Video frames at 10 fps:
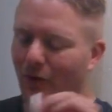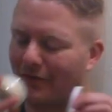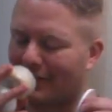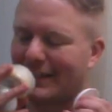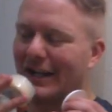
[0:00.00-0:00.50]

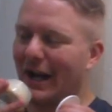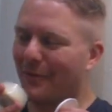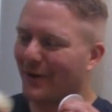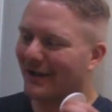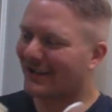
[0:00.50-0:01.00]
We'll have to see
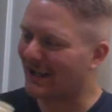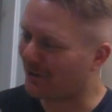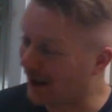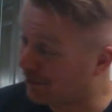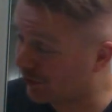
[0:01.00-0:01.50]
how, what it's
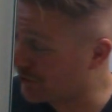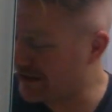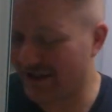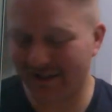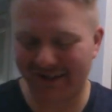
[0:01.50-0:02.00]
like when I
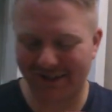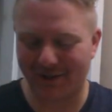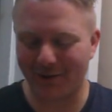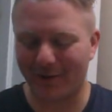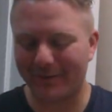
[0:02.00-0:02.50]
bloom it. This is
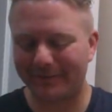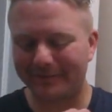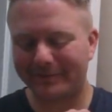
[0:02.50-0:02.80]
cool.